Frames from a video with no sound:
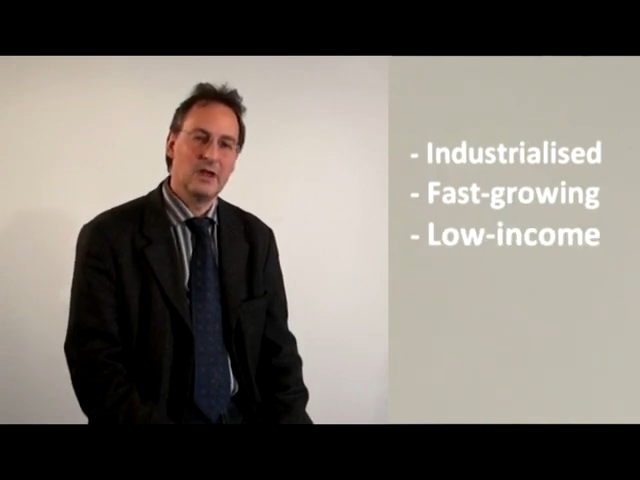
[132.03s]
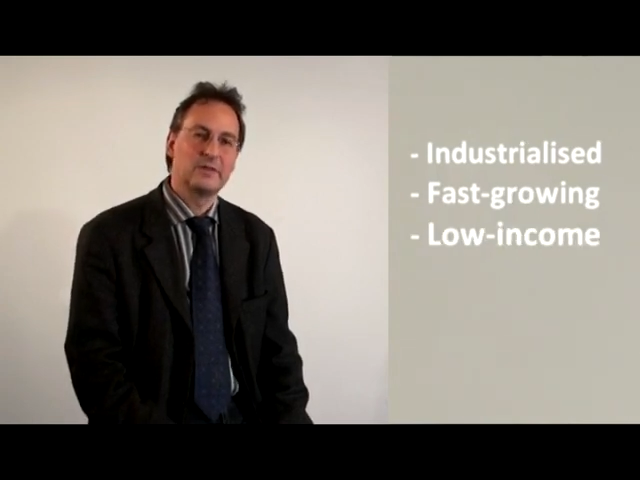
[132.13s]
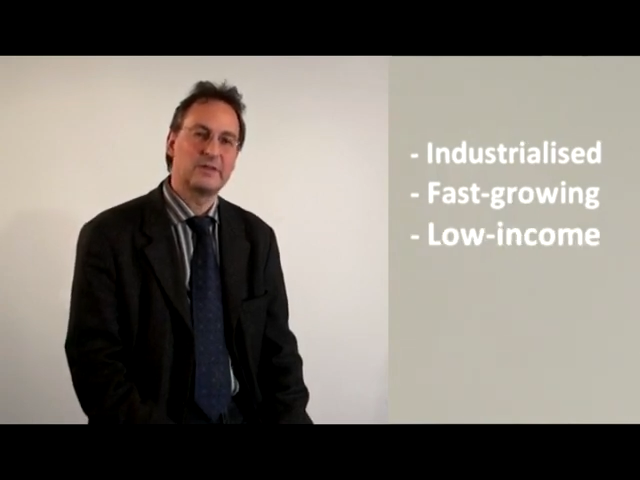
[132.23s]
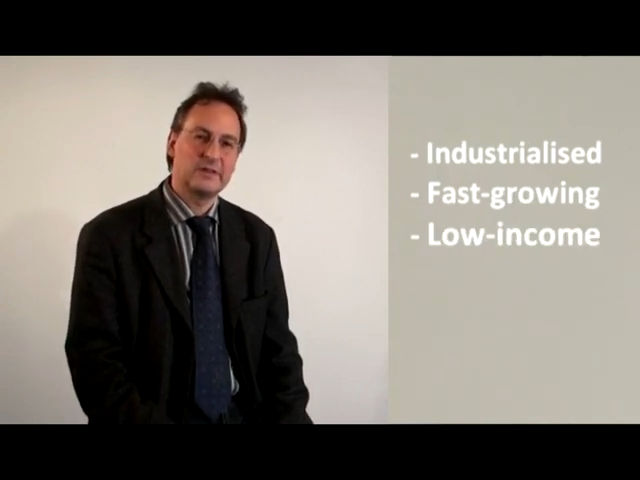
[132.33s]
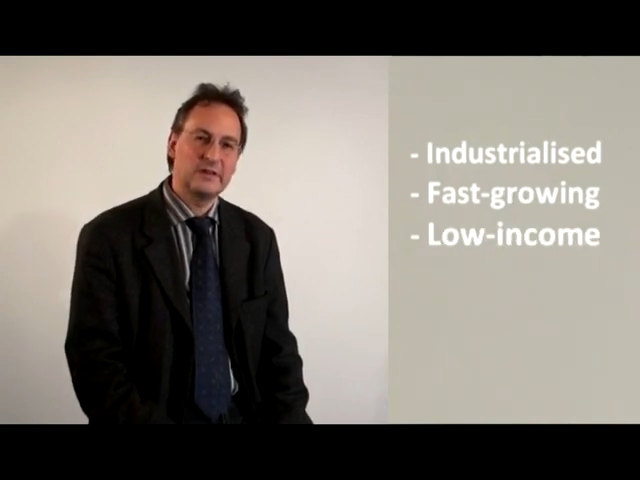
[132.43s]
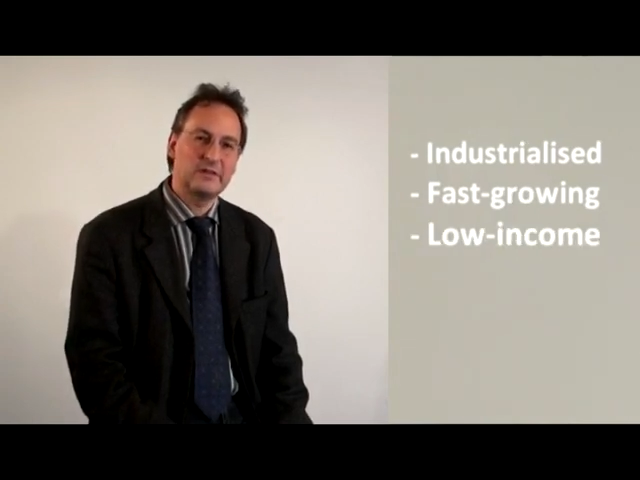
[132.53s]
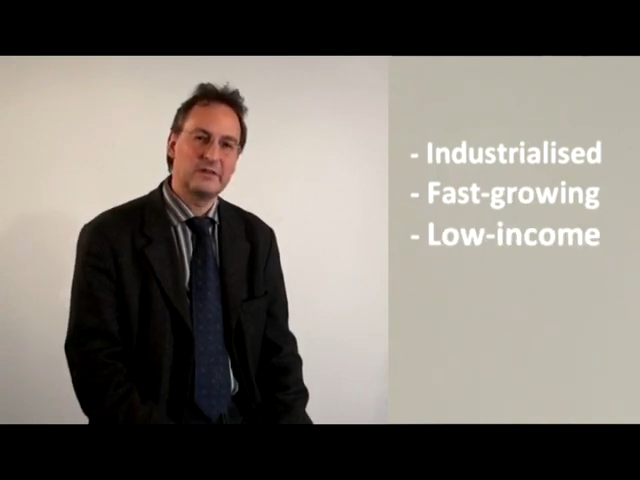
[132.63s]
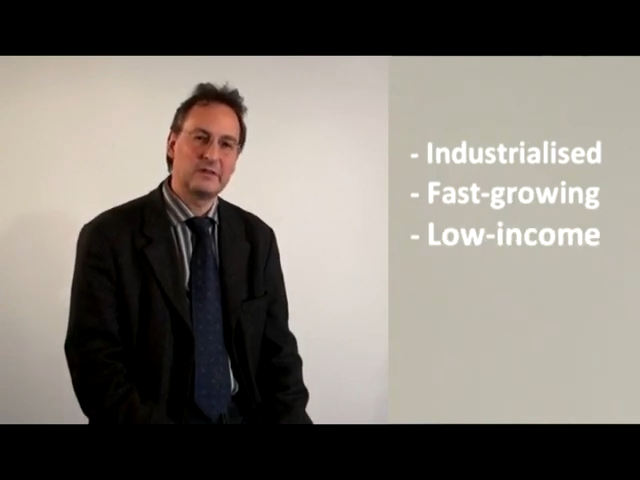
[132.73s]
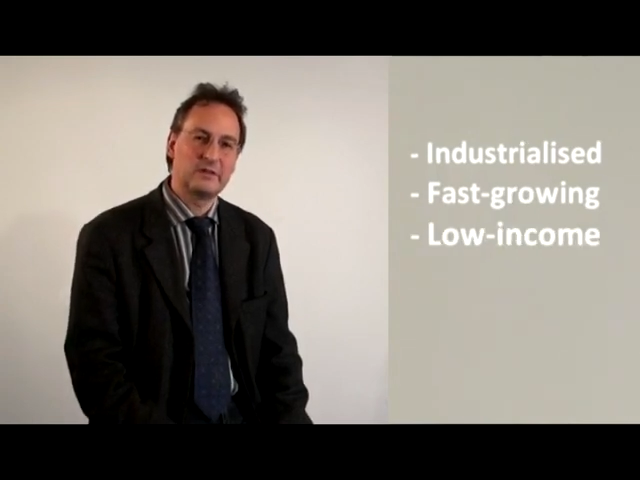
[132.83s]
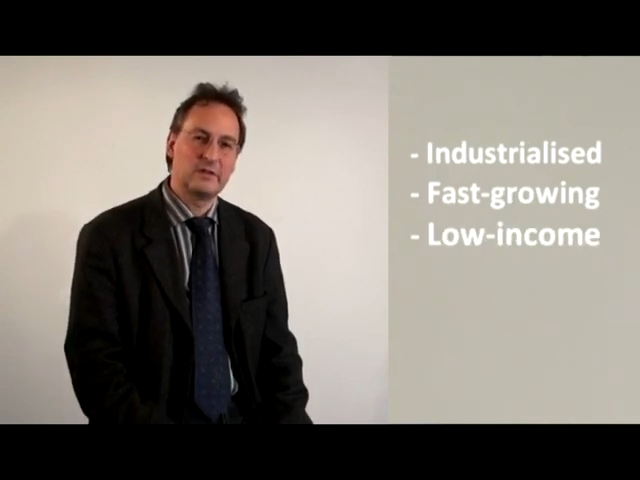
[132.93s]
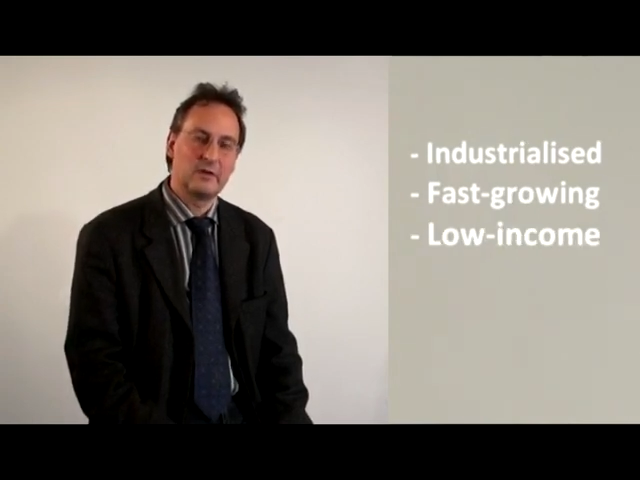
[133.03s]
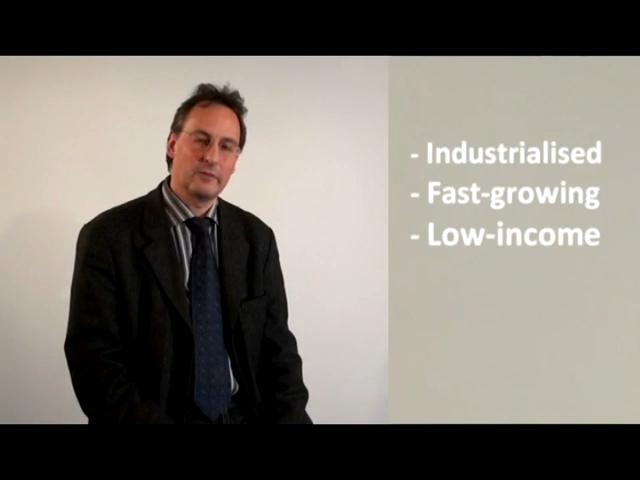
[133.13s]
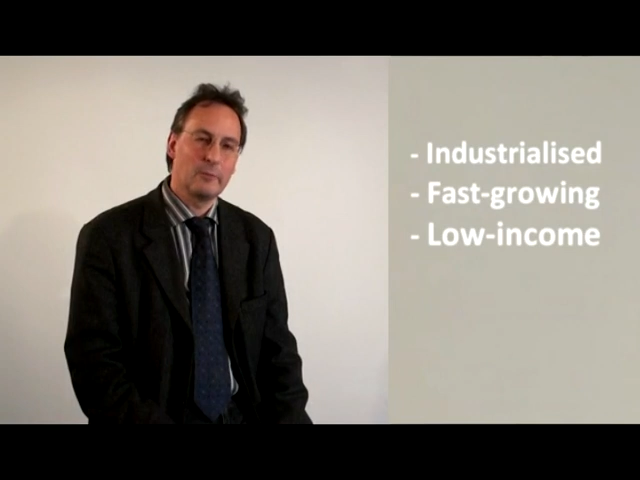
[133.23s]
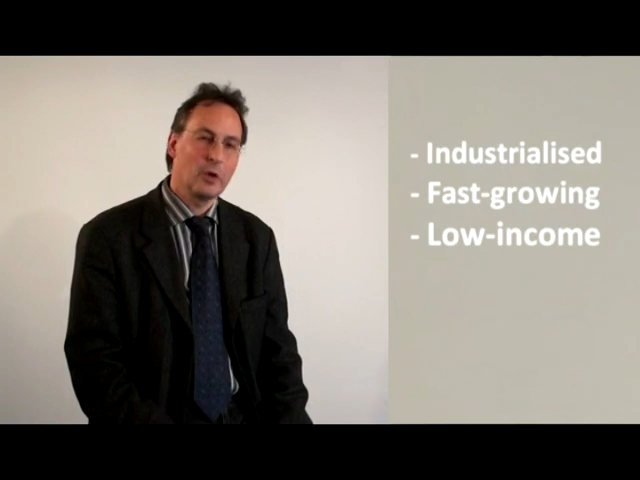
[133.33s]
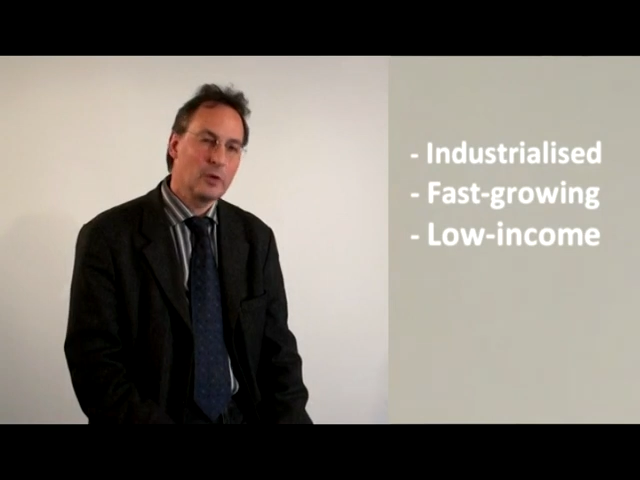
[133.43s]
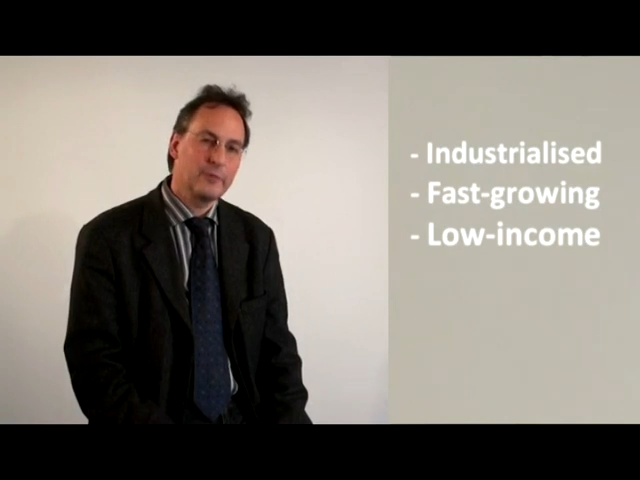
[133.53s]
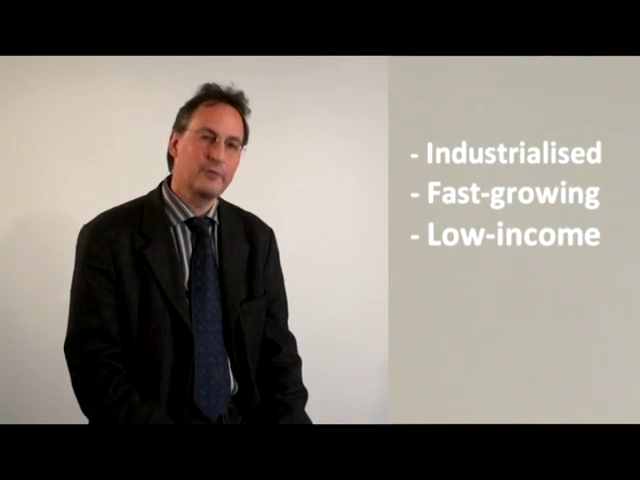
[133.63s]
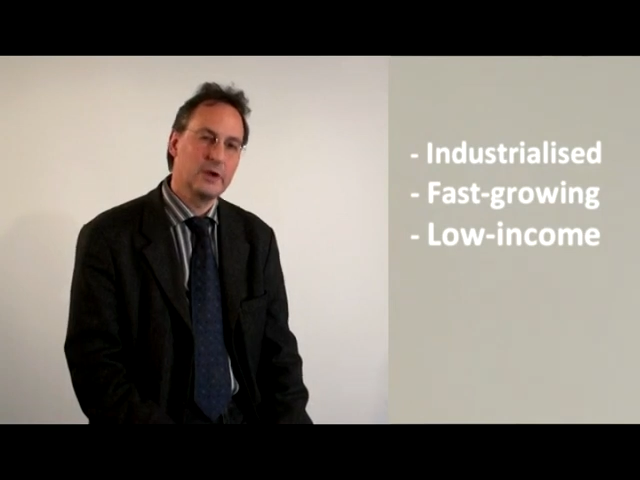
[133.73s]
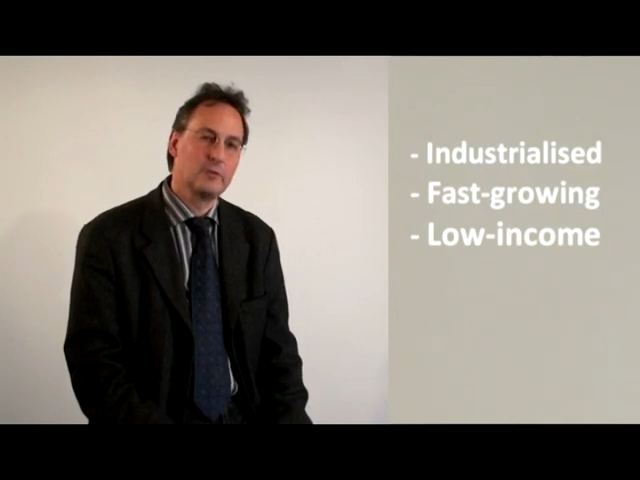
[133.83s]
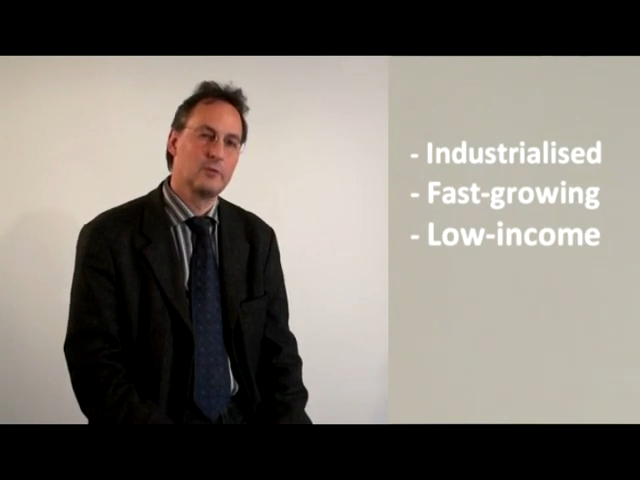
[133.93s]
the citizens from all
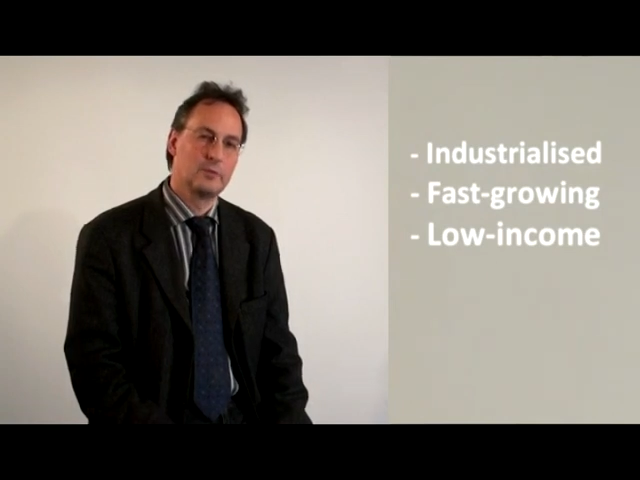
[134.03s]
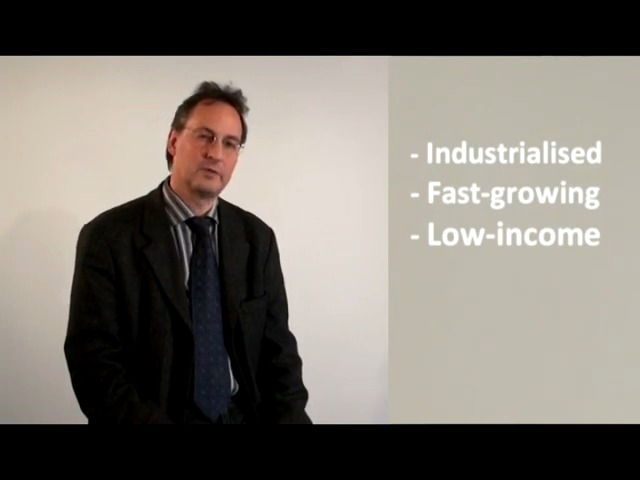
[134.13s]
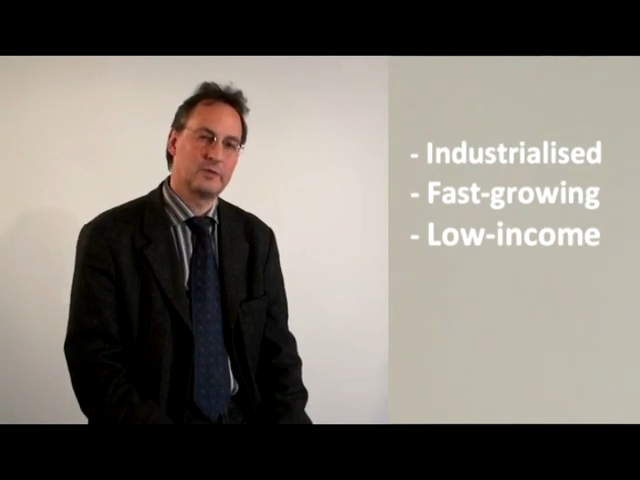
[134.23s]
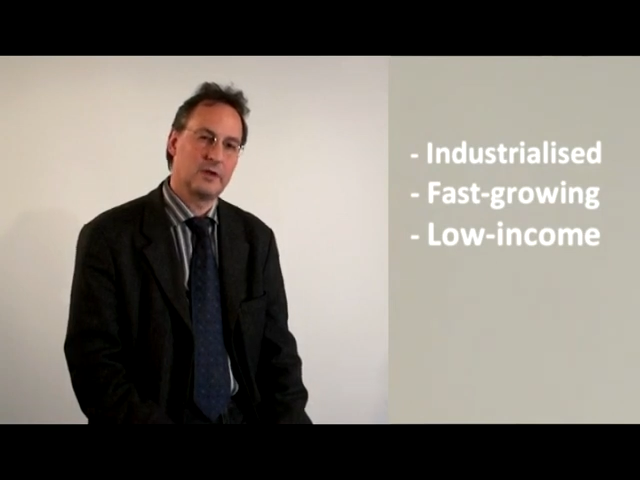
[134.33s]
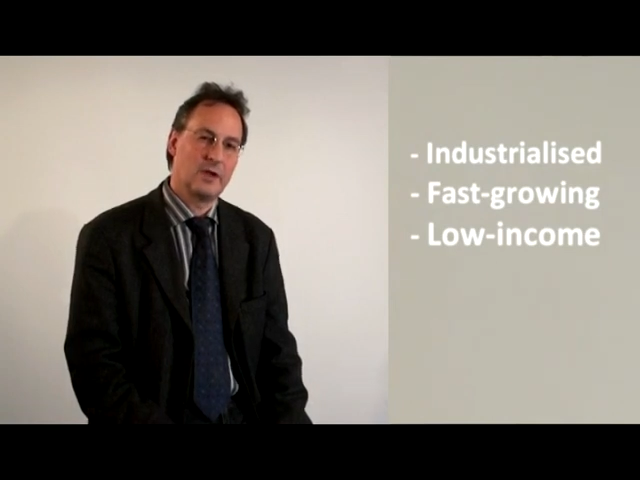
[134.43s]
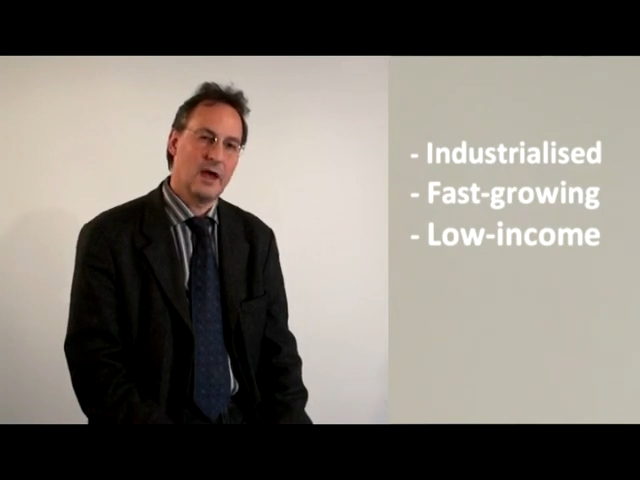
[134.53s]
three groups